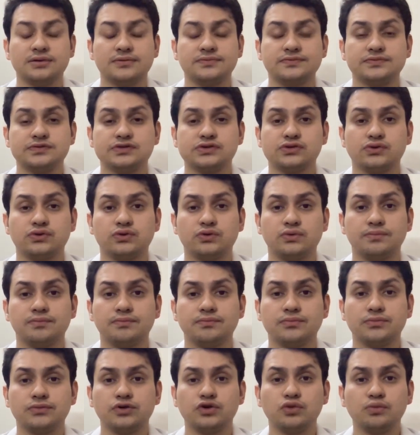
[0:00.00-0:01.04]
So
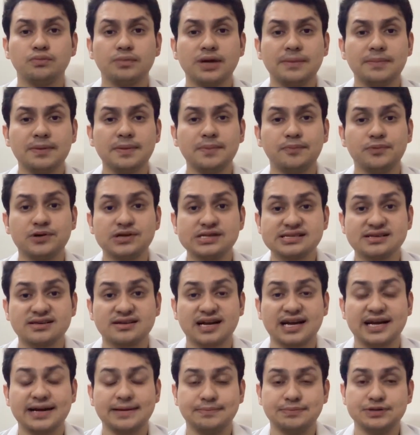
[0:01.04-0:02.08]
you may be
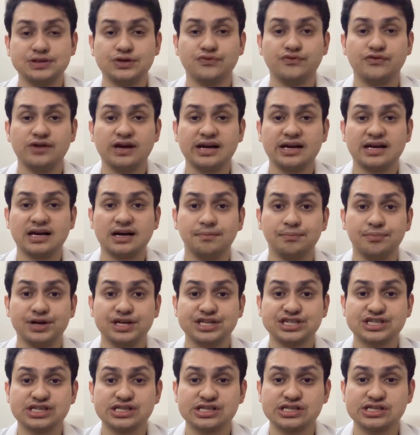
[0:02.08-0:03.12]
prescribed to wear
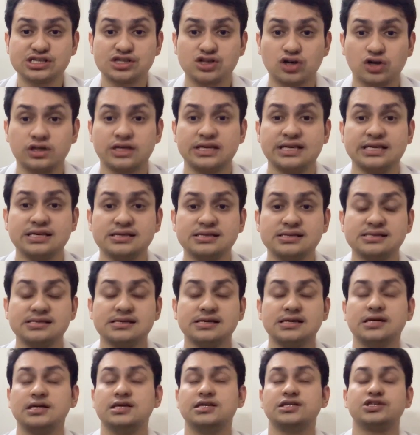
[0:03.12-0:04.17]
compression stockings,
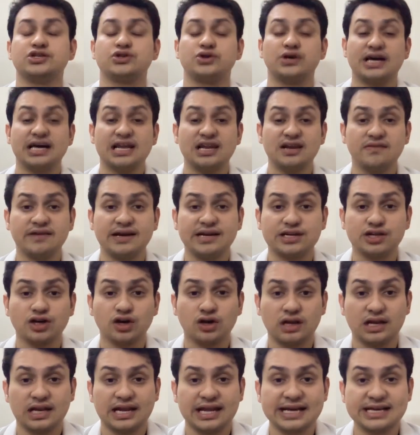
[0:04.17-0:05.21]
to elevate your
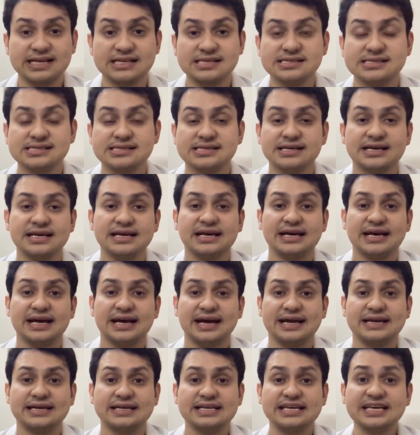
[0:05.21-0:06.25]
legs,
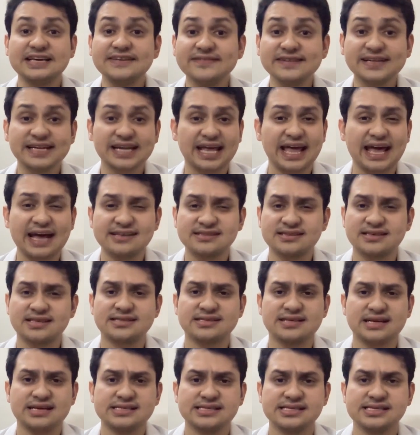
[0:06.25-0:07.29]
and even
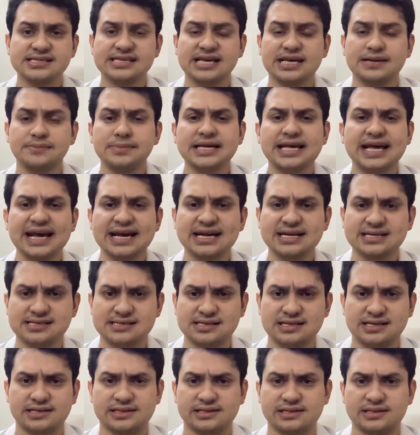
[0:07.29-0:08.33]
exercises can be
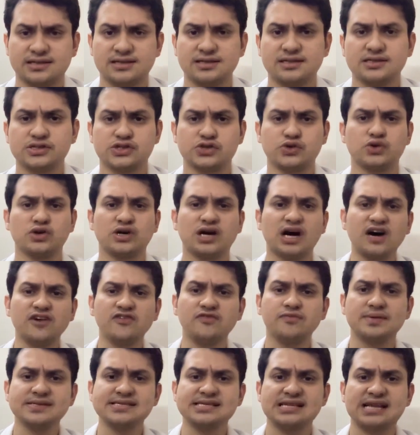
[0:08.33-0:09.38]
excellent. So calf
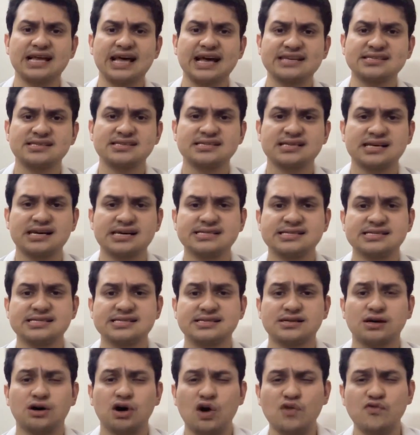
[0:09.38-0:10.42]
muscle exercises
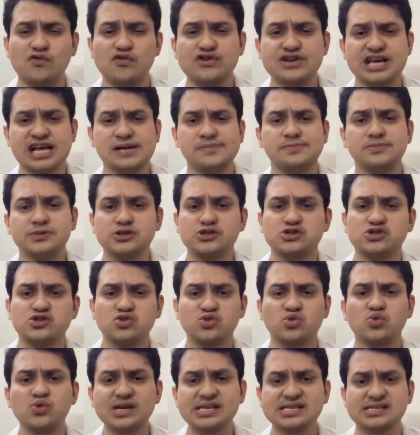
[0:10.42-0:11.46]
often help to
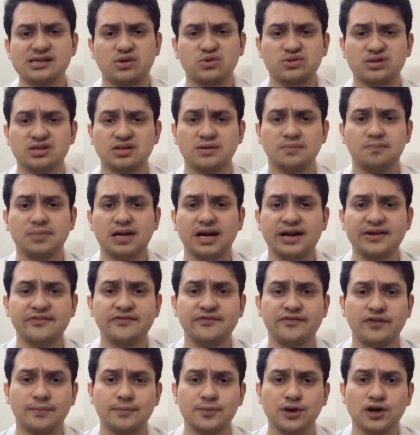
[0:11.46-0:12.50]
squeeze out the blood
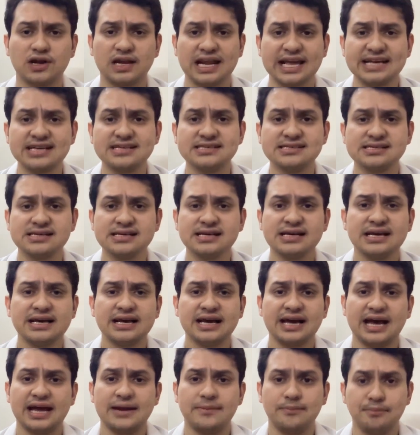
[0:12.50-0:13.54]
from your legs
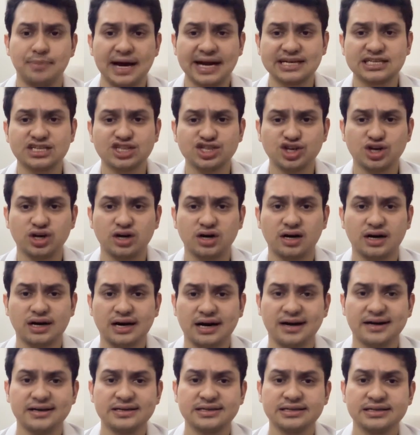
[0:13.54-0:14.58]
and back to your
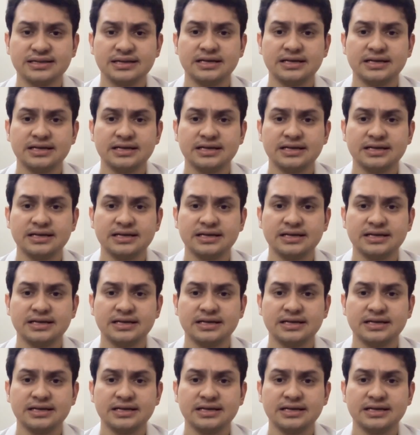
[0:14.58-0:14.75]
heart,